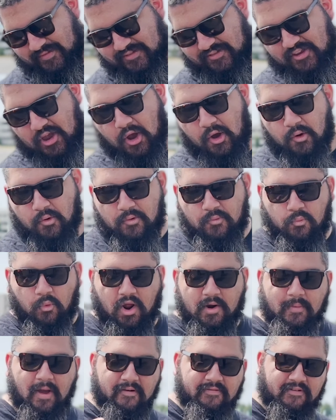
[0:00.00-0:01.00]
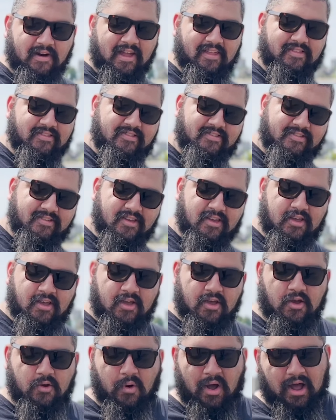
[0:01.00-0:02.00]
So one of my friends,
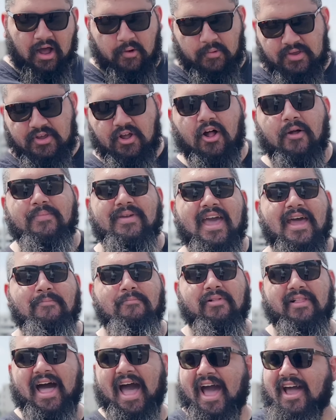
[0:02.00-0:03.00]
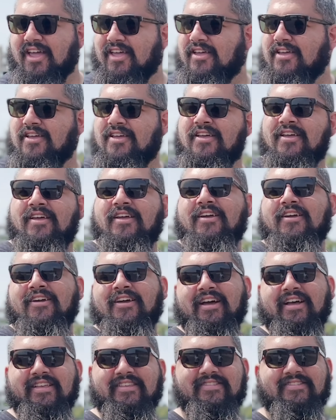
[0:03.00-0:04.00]
we call him Ken Black,
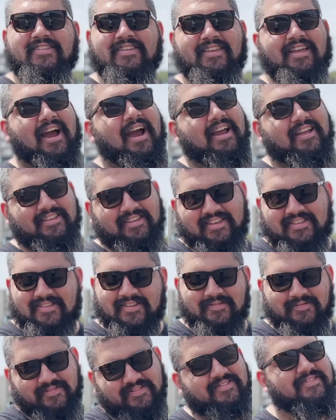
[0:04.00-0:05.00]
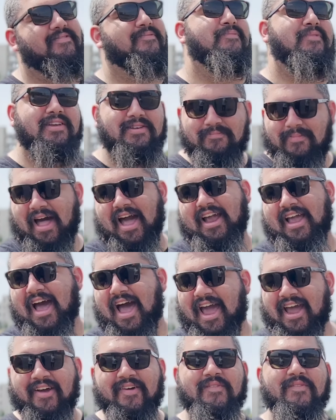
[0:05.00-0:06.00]
because all right, he's a black
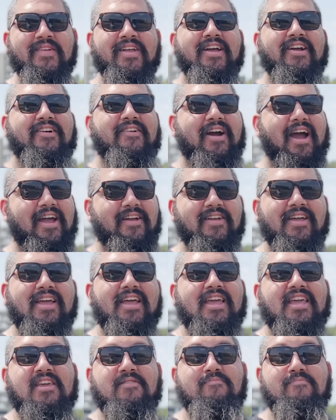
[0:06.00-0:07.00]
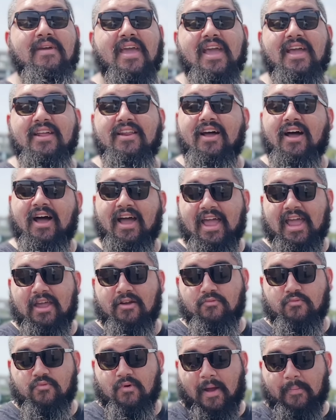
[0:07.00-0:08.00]
guy, right? He made a
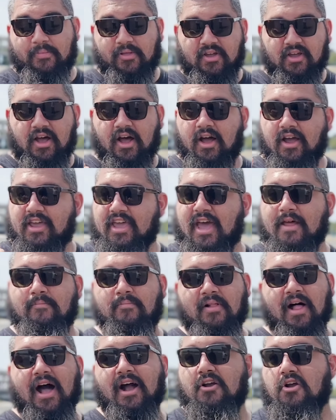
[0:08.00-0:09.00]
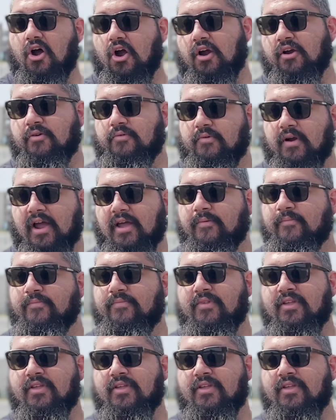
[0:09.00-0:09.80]
replica Ken Block car, right?